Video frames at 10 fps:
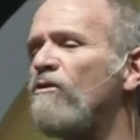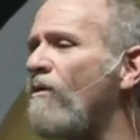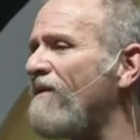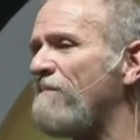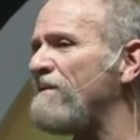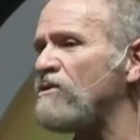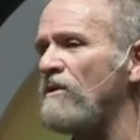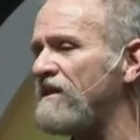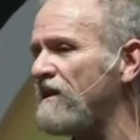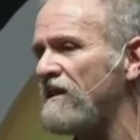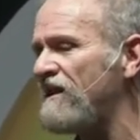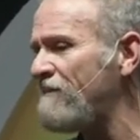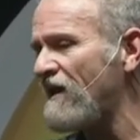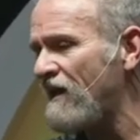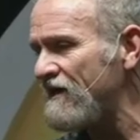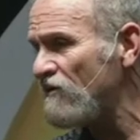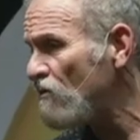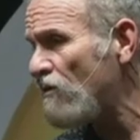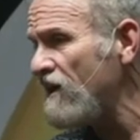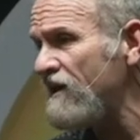I don't know him.
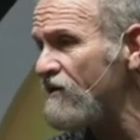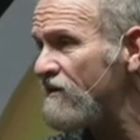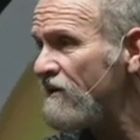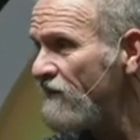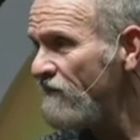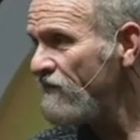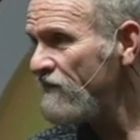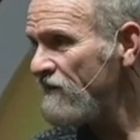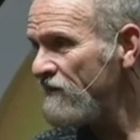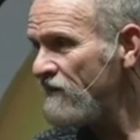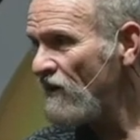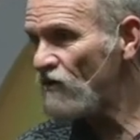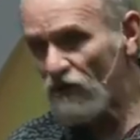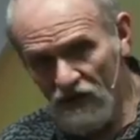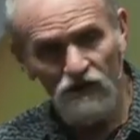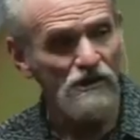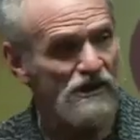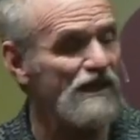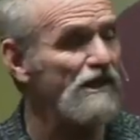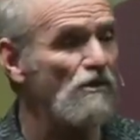I don't want like unknown
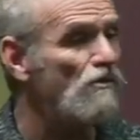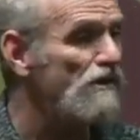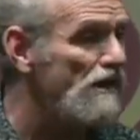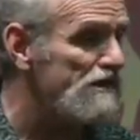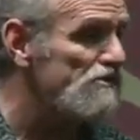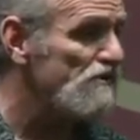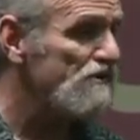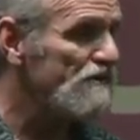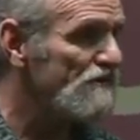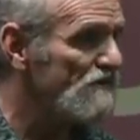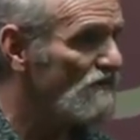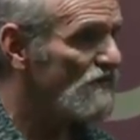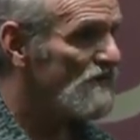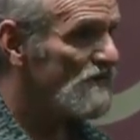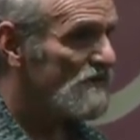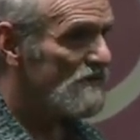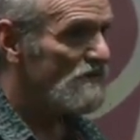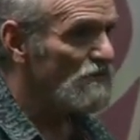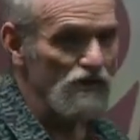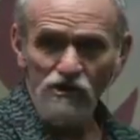people, uh, uh, uh,
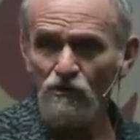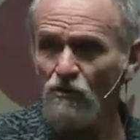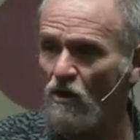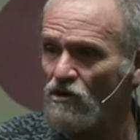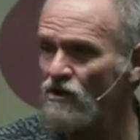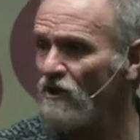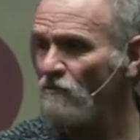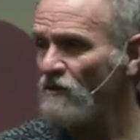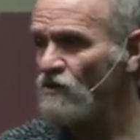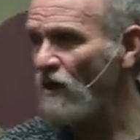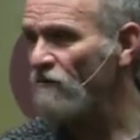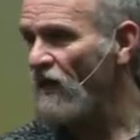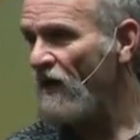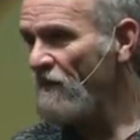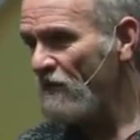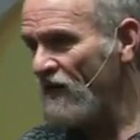strange strangers here in my house.